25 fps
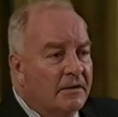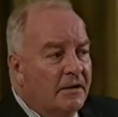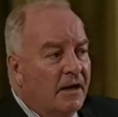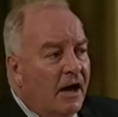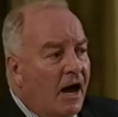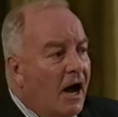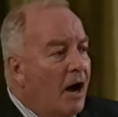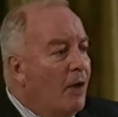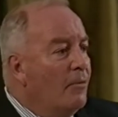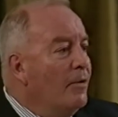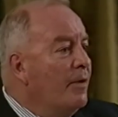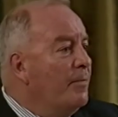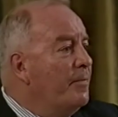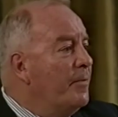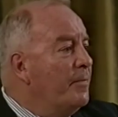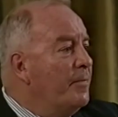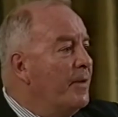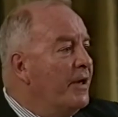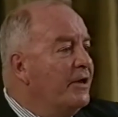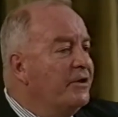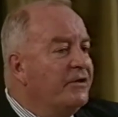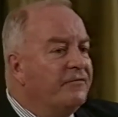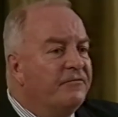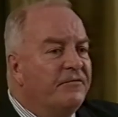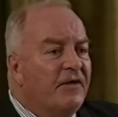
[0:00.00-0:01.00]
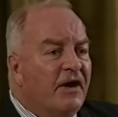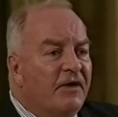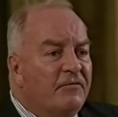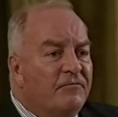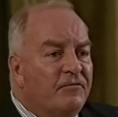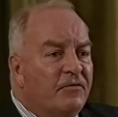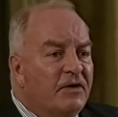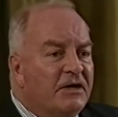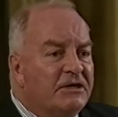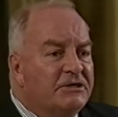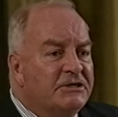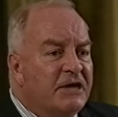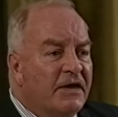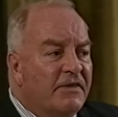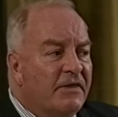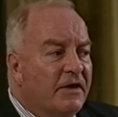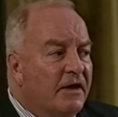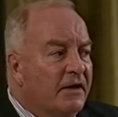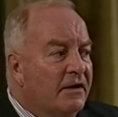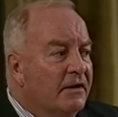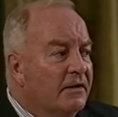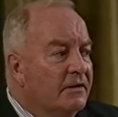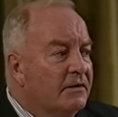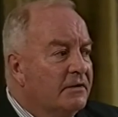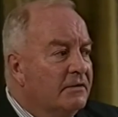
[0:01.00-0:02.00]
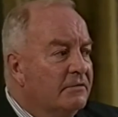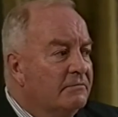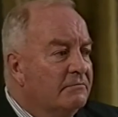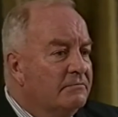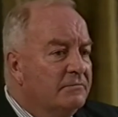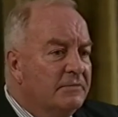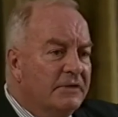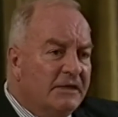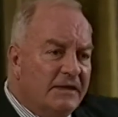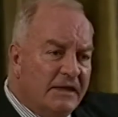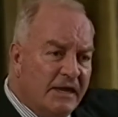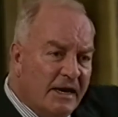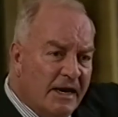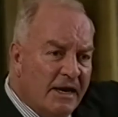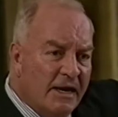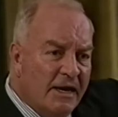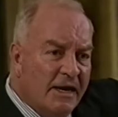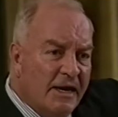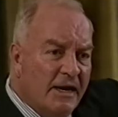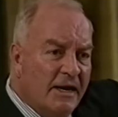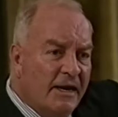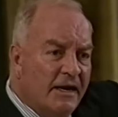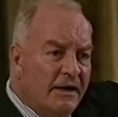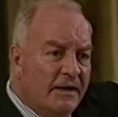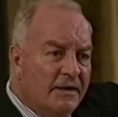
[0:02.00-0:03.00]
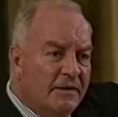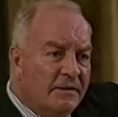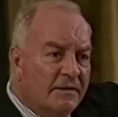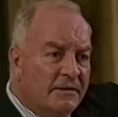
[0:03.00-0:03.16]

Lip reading: Are we prepared to fight for each other? Yeah.